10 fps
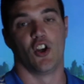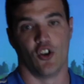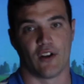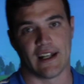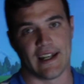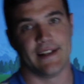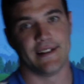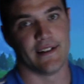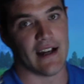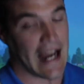Luckily,
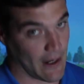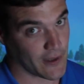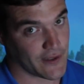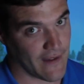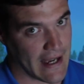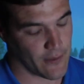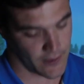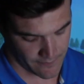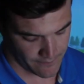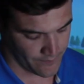I was
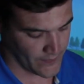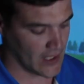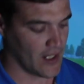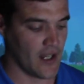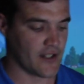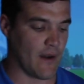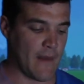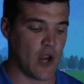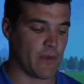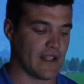found. So
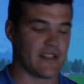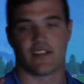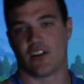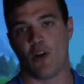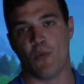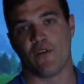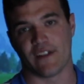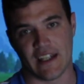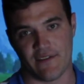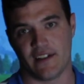I'm hoping this is a lot more
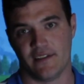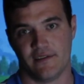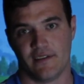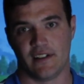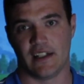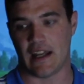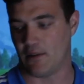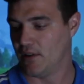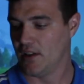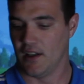forgiving, you
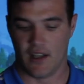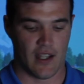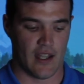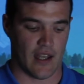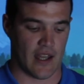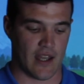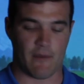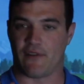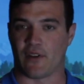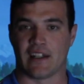know.
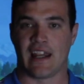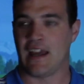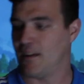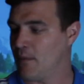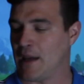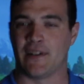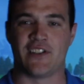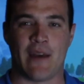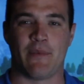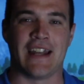Um, if we can get maybe
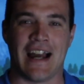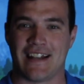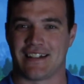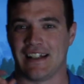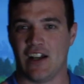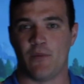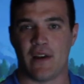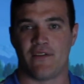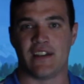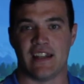jeopardise a little
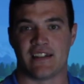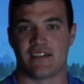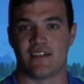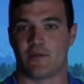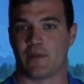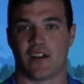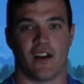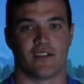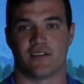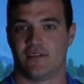bit of the distance
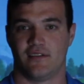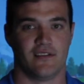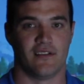because